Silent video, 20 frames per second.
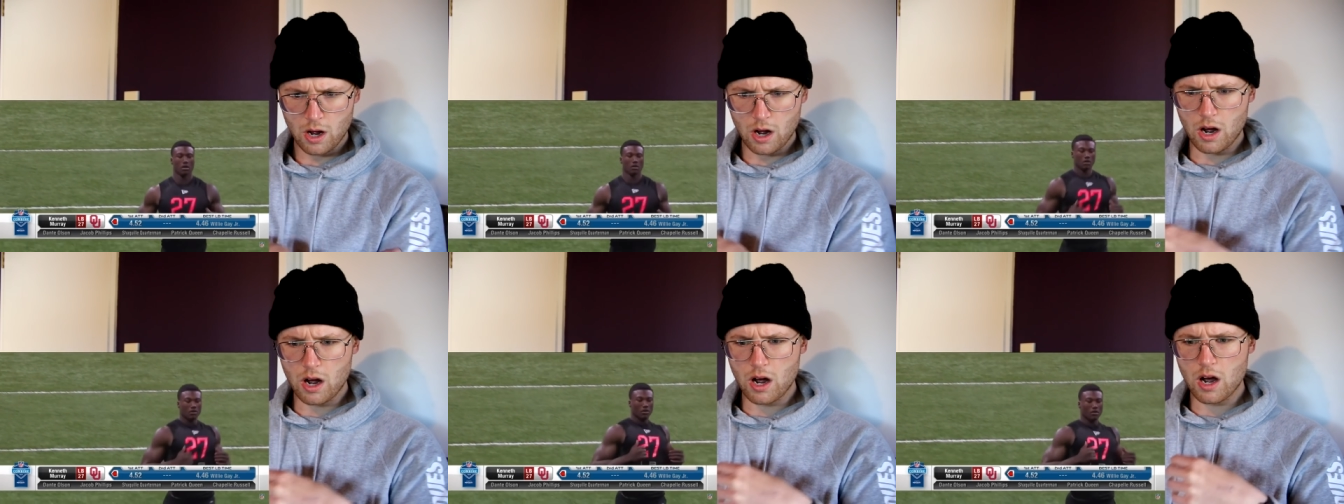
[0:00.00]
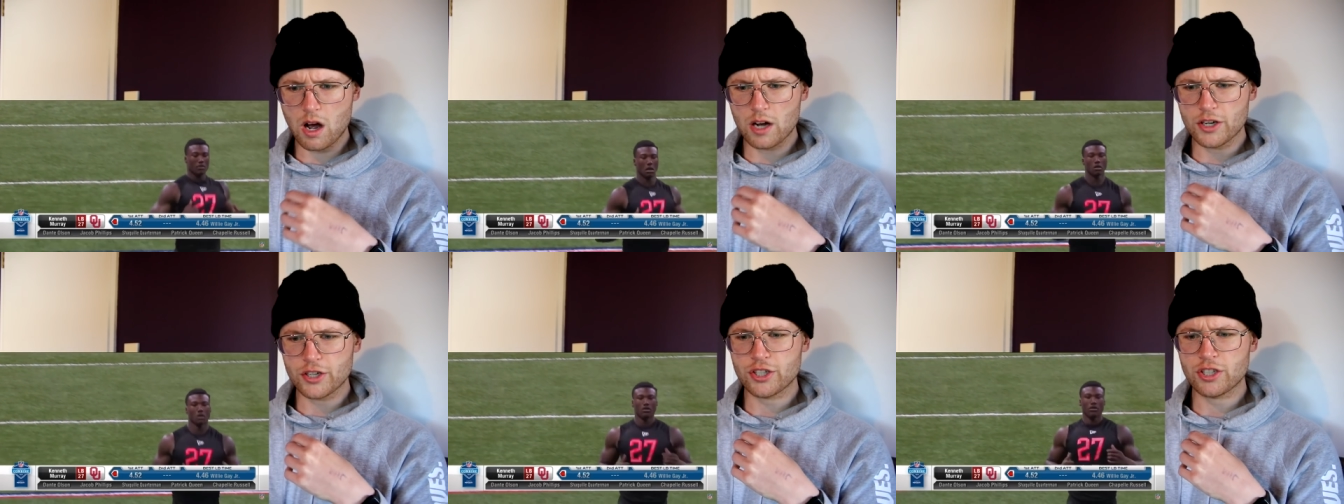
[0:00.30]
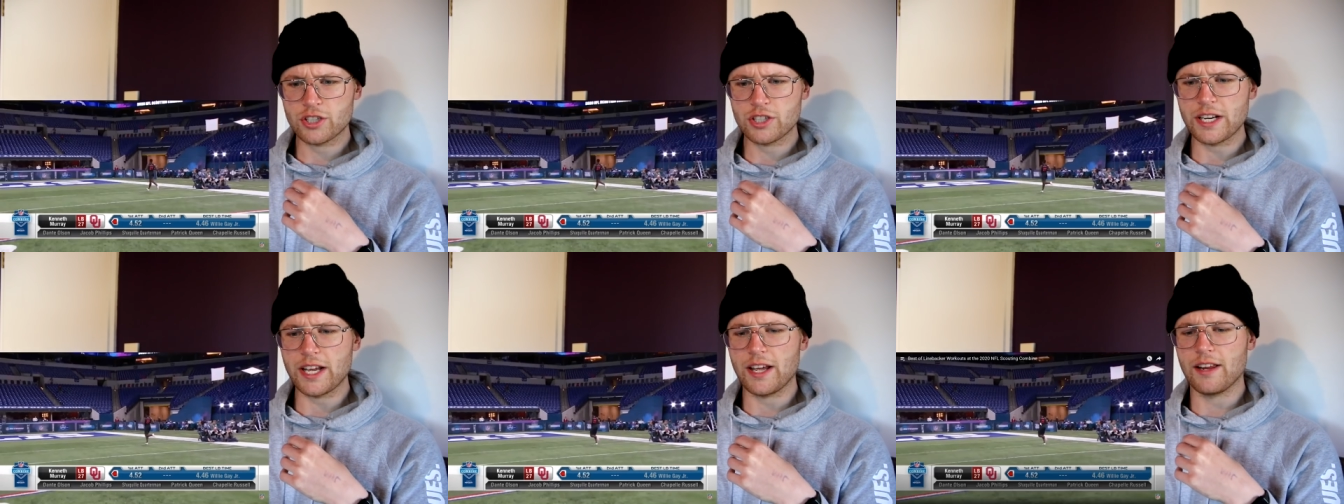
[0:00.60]
Oh
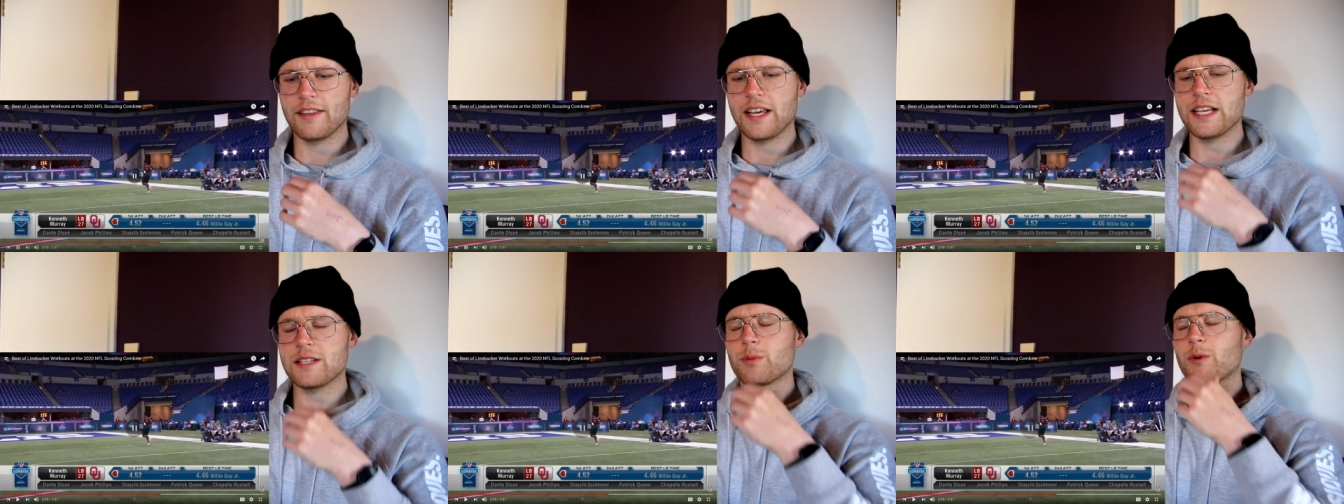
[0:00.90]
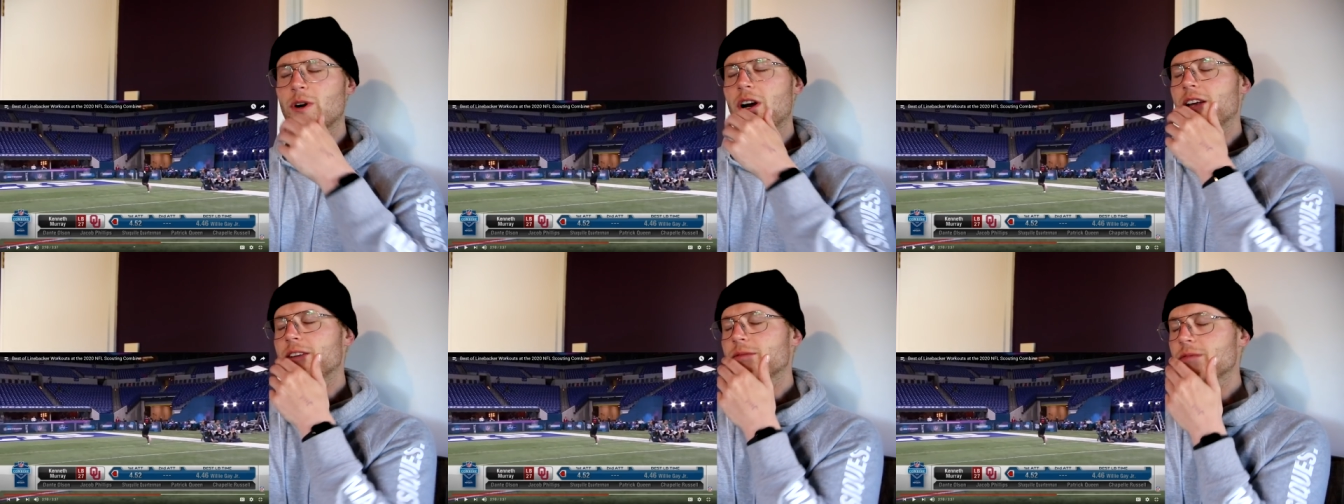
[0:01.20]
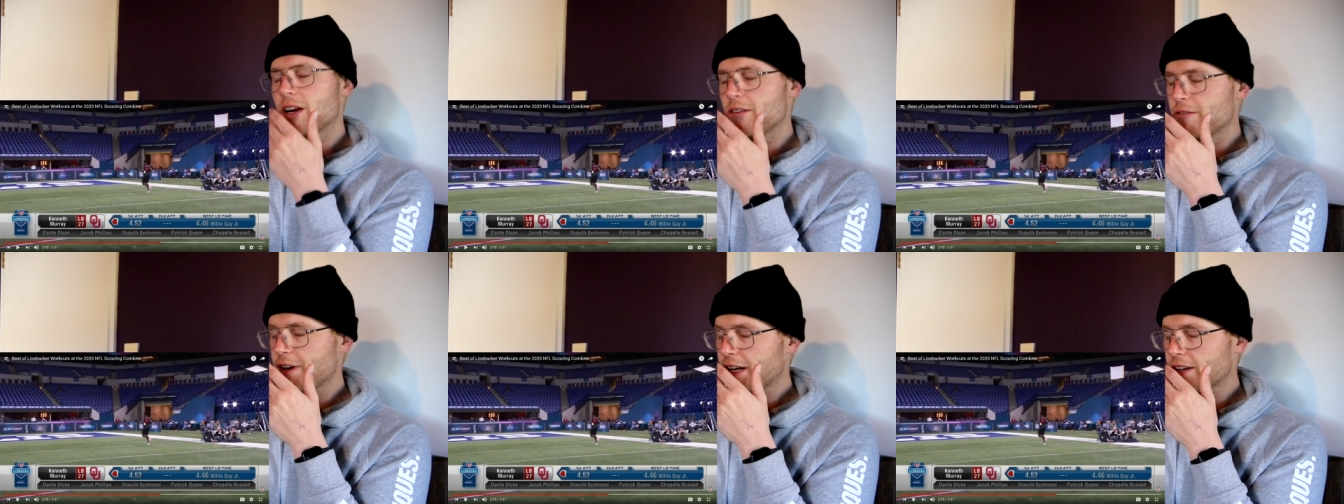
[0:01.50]
shit, that's where I,
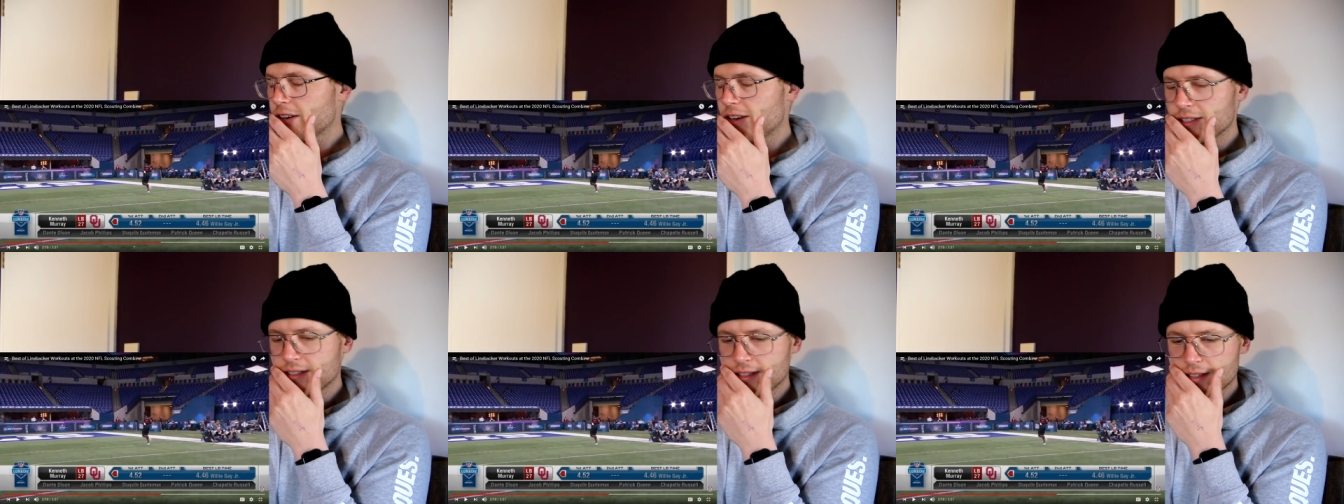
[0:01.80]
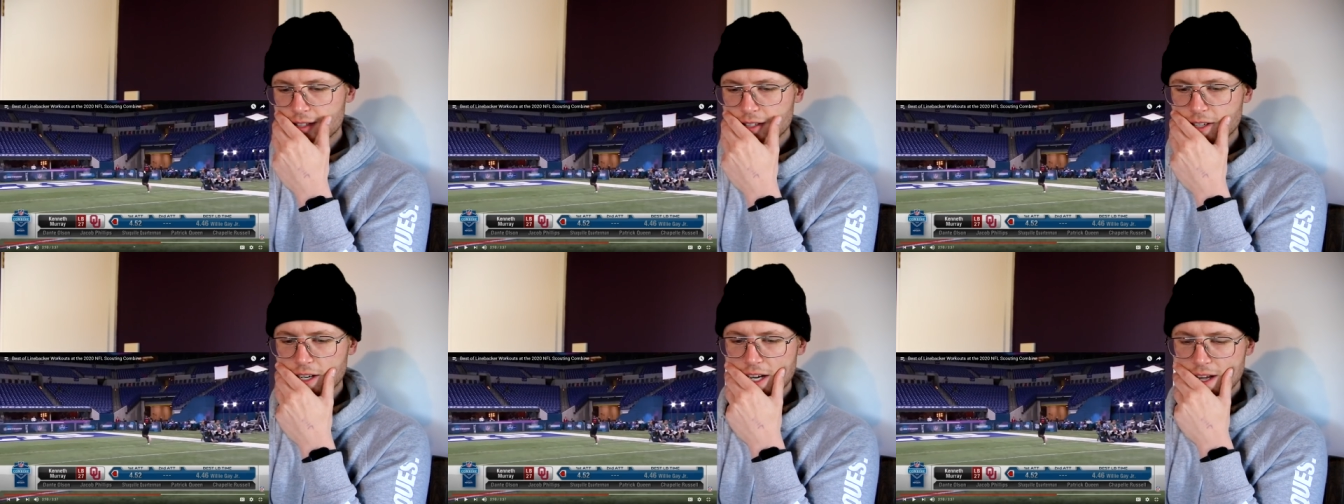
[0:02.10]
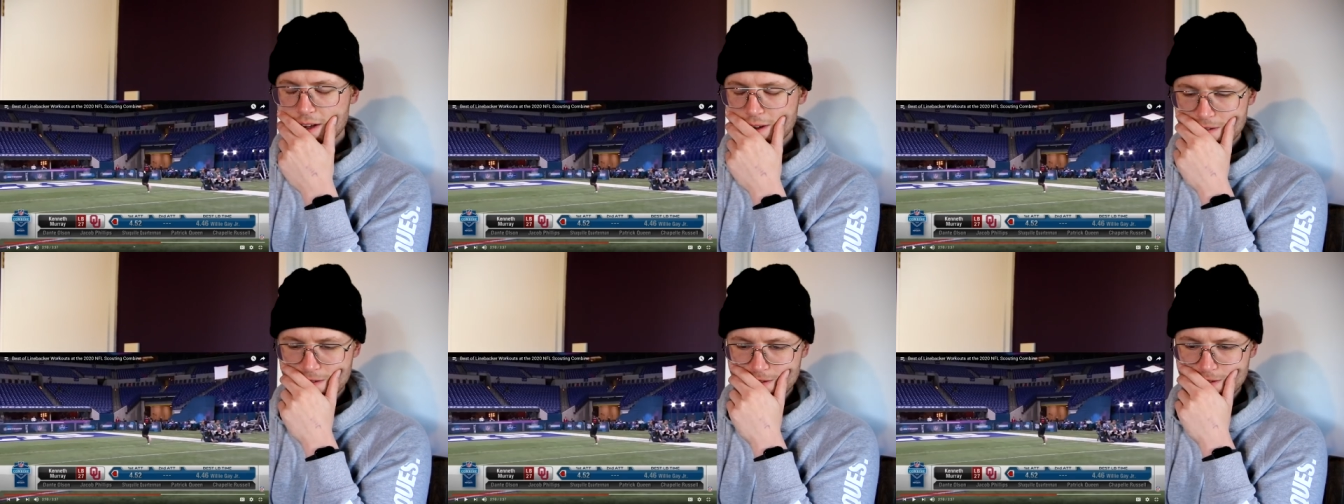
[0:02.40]
I recognise this guy.
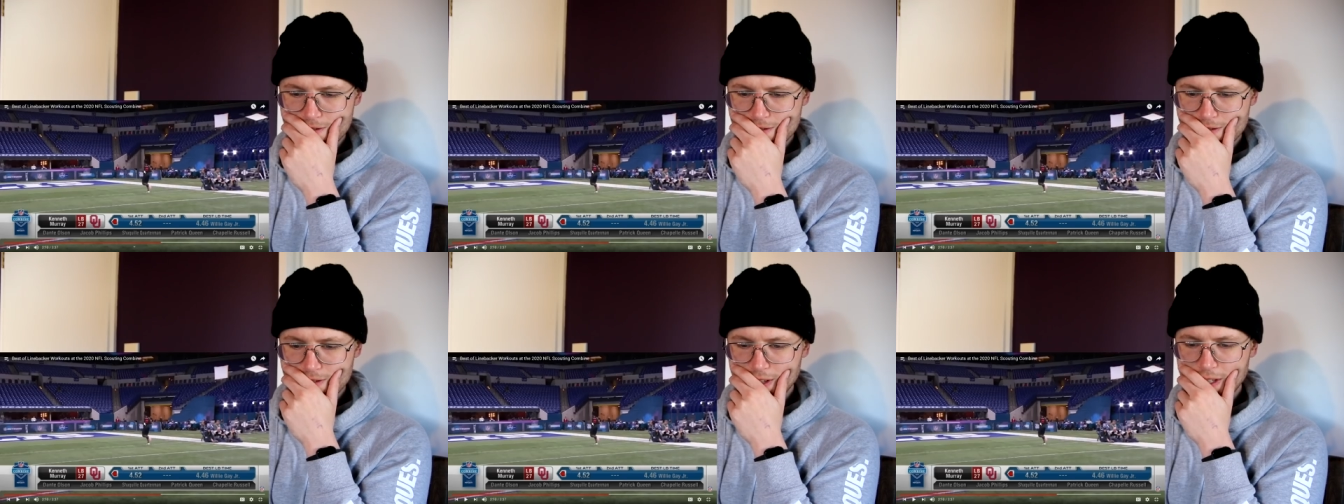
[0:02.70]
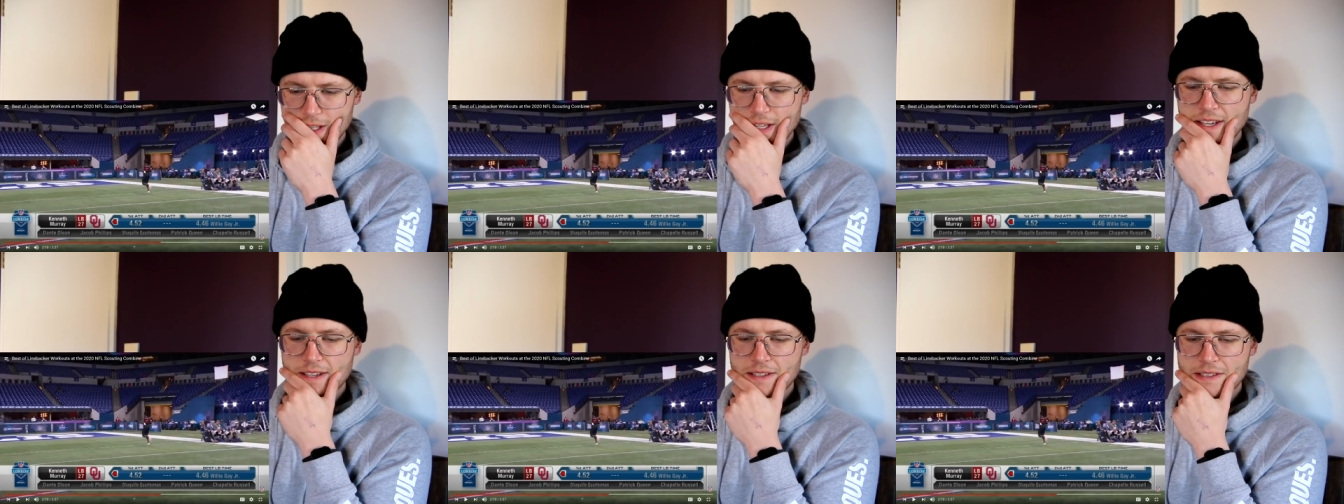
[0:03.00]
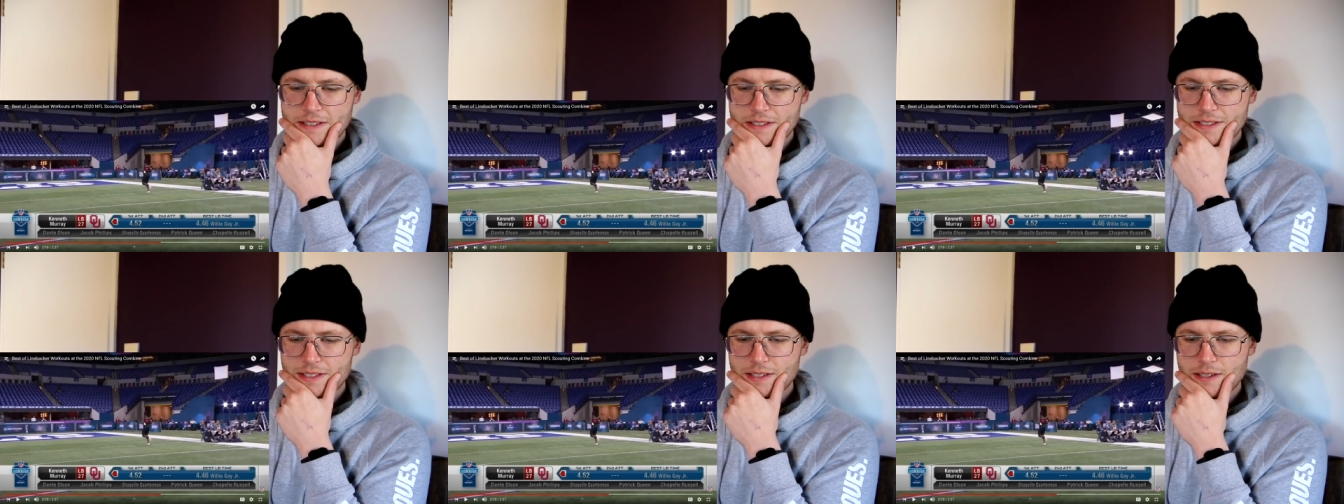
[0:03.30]

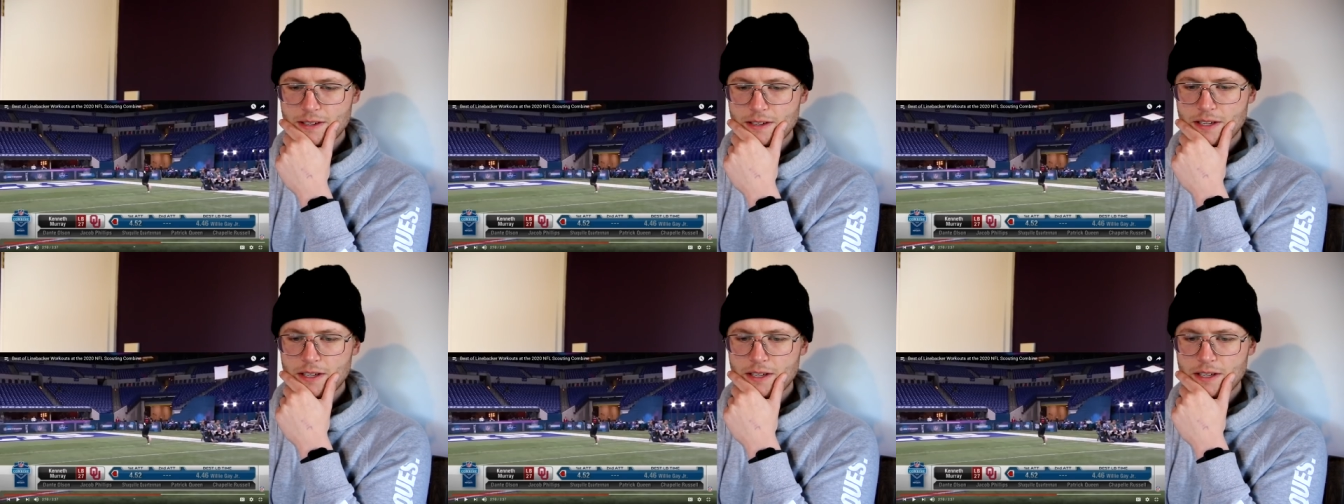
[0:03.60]
Yes.